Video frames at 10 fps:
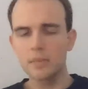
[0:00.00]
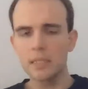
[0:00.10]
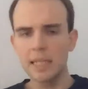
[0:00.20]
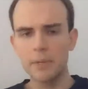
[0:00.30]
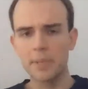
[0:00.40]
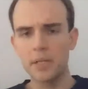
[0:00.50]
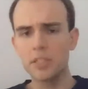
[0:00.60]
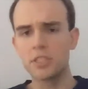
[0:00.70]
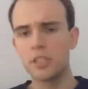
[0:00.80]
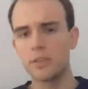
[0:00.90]
Now, beyond a
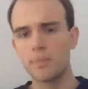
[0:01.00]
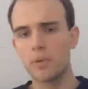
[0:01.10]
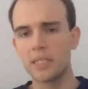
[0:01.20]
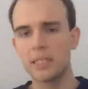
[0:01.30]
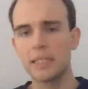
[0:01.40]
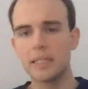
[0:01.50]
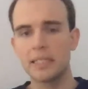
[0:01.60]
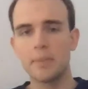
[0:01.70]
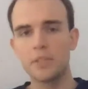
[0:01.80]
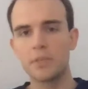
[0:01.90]
certain point, the
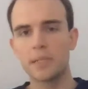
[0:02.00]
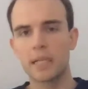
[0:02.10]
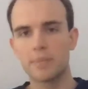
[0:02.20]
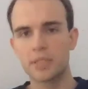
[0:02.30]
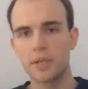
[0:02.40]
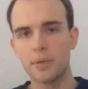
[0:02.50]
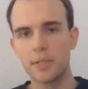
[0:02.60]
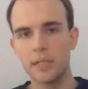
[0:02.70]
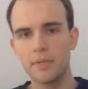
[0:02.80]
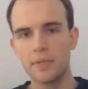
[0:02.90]
temperature becomes cold
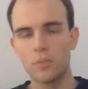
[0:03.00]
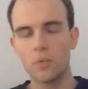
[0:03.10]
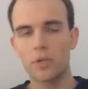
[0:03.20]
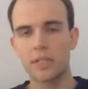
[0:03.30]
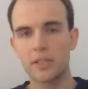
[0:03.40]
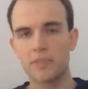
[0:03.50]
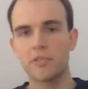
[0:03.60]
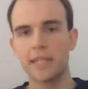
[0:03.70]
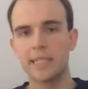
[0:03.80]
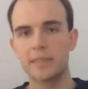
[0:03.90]
enough that water can
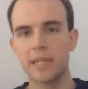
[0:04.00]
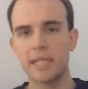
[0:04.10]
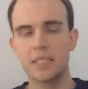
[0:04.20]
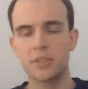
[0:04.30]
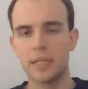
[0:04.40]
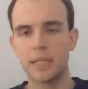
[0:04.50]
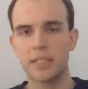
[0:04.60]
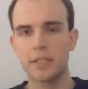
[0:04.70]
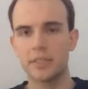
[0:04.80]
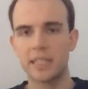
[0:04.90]
freeze, right? So it
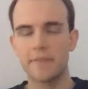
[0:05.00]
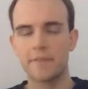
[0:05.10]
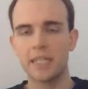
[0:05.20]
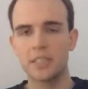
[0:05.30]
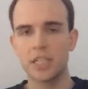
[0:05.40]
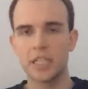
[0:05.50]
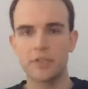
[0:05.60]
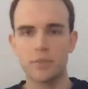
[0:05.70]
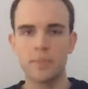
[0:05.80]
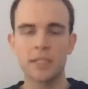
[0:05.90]
undergoes that phase change
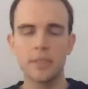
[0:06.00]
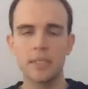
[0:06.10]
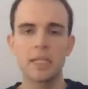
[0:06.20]
from liquid